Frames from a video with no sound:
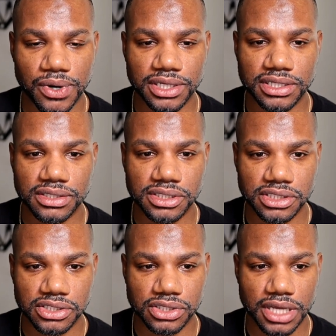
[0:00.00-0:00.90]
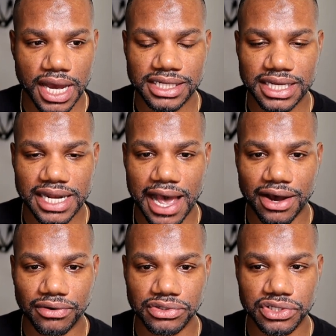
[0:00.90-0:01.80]
want to just send it
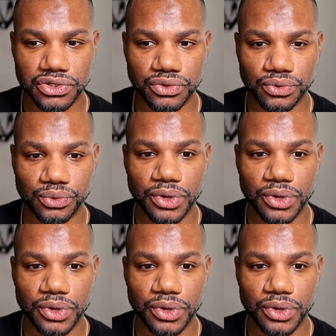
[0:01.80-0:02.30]
out to